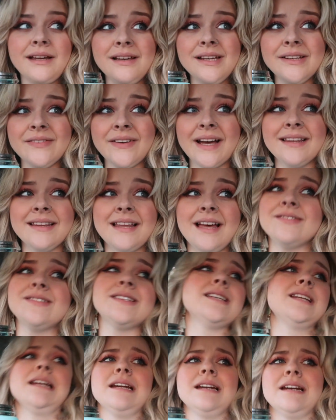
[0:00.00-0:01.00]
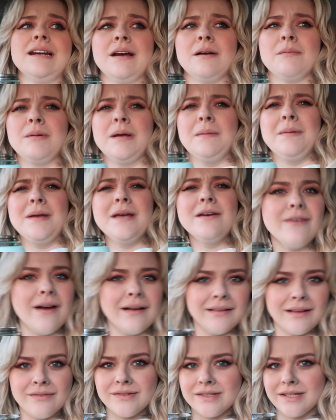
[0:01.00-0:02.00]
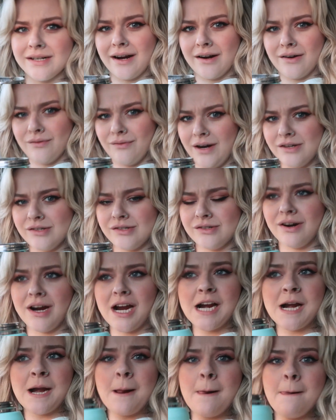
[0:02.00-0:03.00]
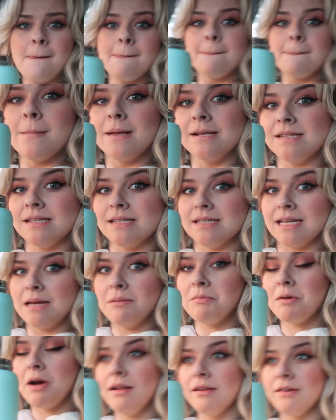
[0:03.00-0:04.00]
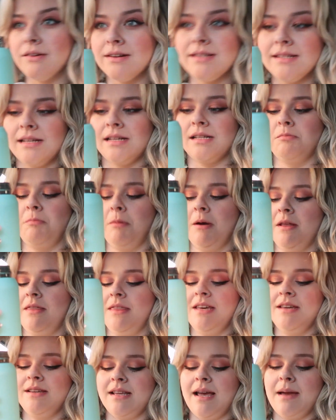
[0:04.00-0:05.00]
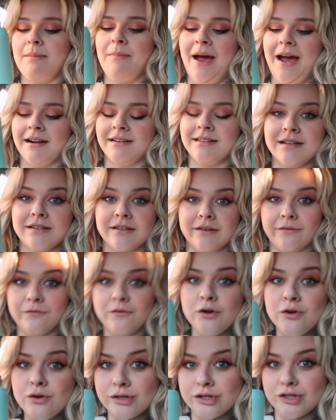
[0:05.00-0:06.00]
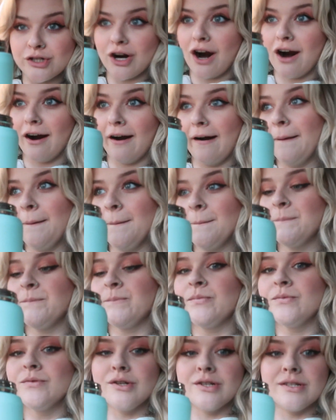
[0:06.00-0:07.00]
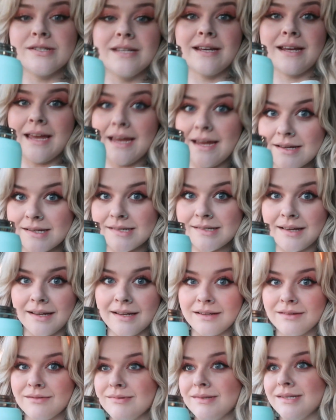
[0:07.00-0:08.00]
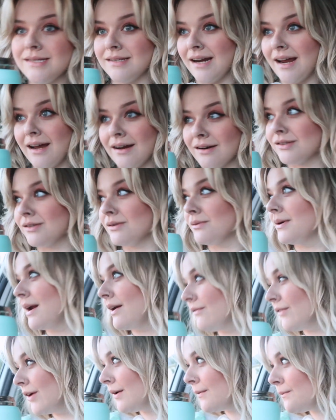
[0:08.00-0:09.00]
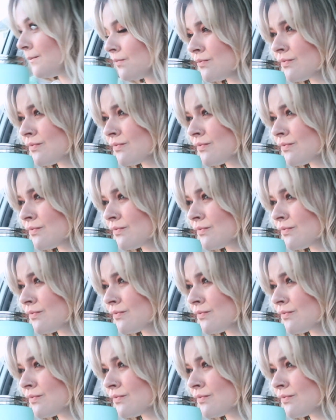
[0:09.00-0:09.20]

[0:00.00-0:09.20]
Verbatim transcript: if I left it at an Airbnb, if I left it at a restaurant, it's the same color as this, but this I packed as a food jar just in case like snacks or whatever.